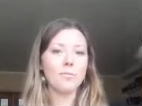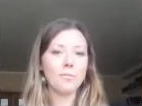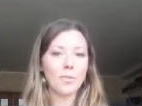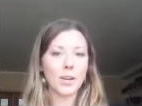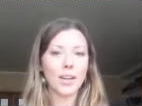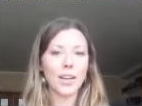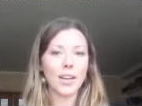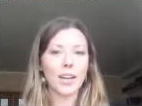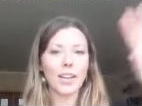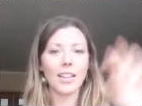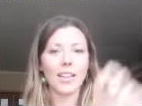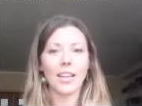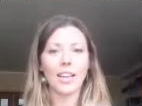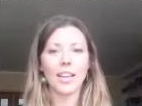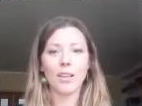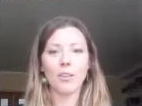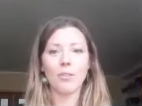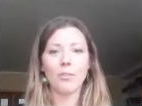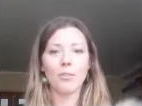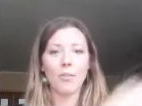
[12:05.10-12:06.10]
put it,
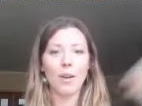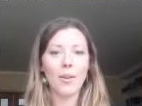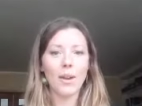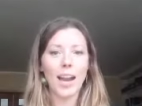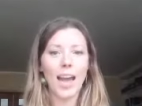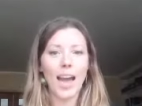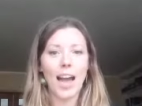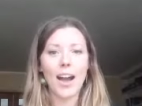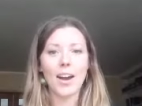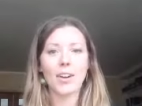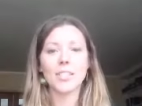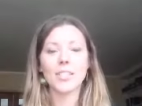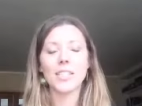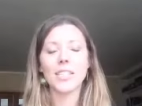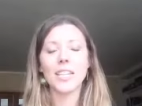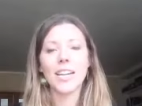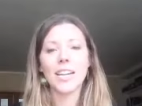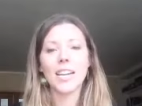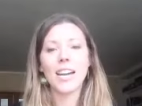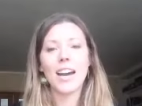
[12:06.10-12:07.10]
like, you throw it out,
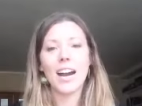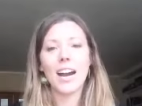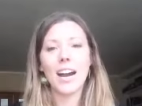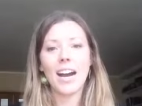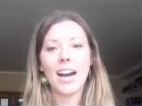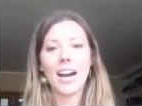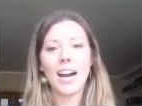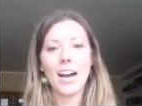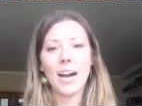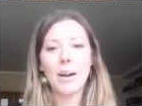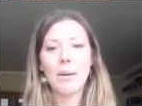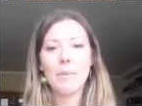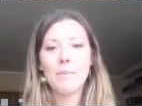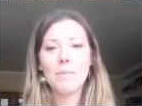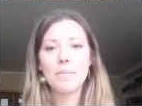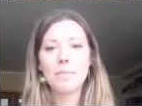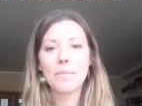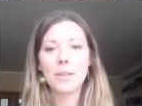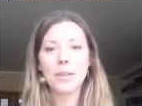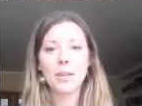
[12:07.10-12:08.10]

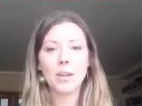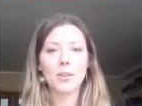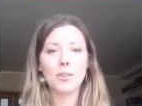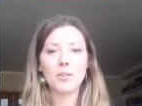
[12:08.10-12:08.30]
um, you know, you